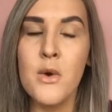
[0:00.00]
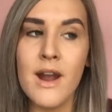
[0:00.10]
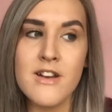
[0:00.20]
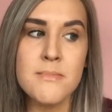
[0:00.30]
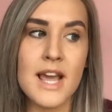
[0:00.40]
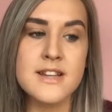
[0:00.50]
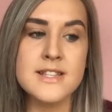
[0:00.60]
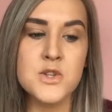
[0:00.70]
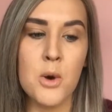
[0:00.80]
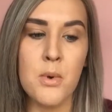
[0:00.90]
Wearing black
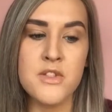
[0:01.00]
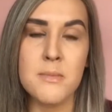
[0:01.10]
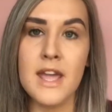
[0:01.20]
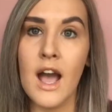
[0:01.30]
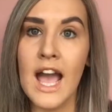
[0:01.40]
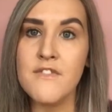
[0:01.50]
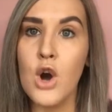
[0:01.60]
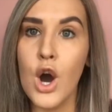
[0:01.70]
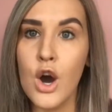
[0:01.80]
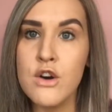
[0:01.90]
does not bother me. I have
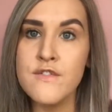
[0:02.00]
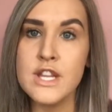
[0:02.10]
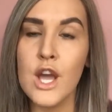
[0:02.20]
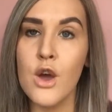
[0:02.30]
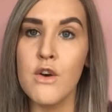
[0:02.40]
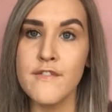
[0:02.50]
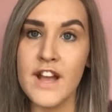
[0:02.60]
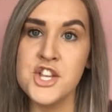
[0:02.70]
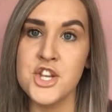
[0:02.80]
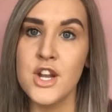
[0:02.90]
got a whole video on
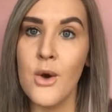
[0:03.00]
fashion.